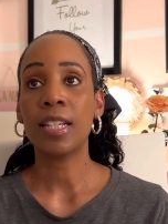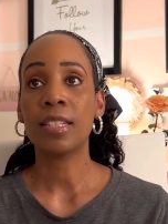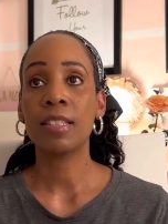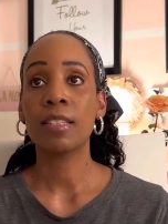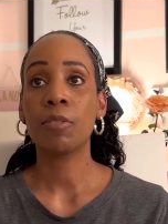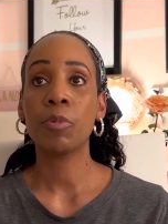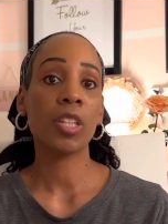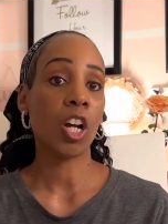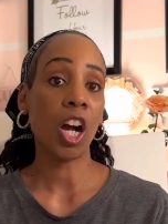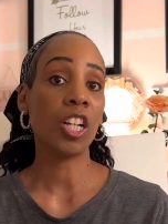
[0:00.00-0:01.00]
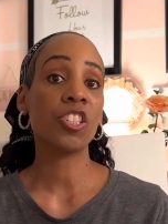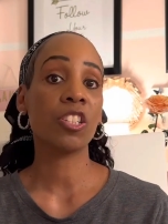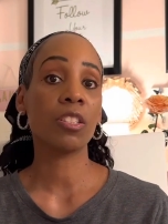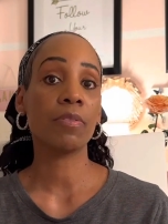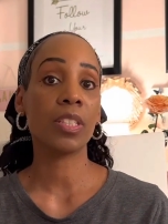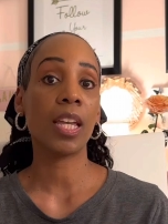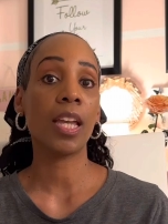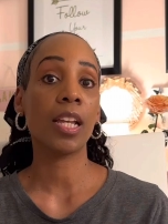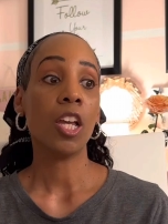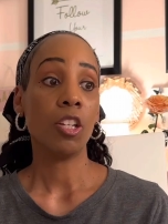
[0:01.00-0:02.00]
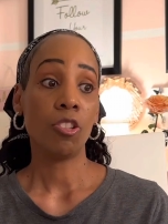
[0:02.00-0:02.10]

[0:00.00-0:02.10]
and with a conscience of saying,